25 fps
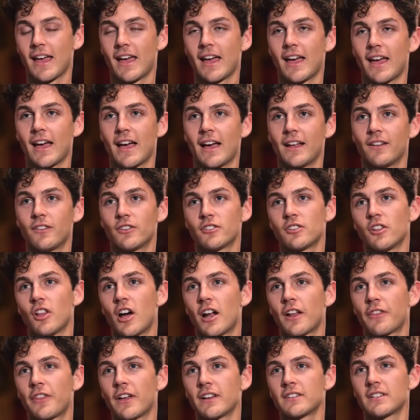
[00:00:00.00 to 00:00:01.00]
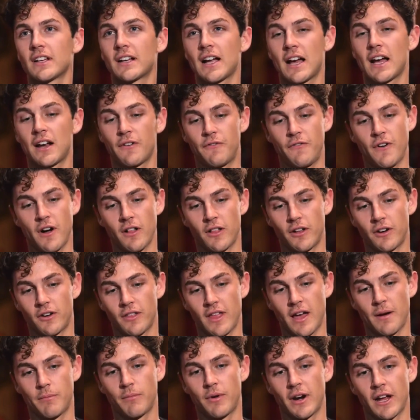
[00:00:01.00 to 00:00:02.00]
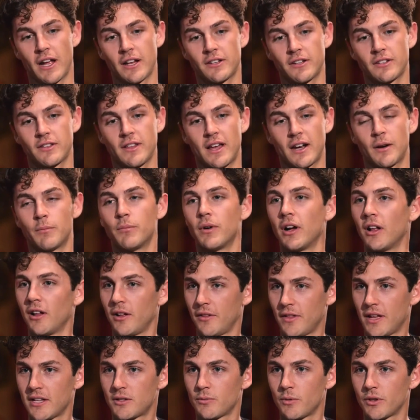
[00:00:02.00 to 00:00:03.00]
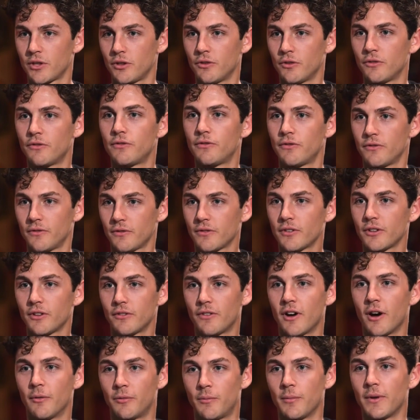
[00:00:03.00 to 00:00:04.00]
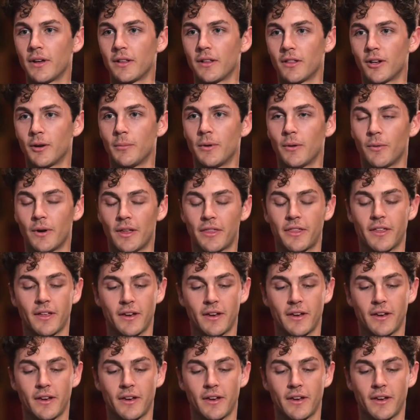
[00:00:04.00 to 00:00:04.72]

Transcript: And there's a lot of things that kind of fall under that branch and that umbrella, and that's what you've helped me a little bit with.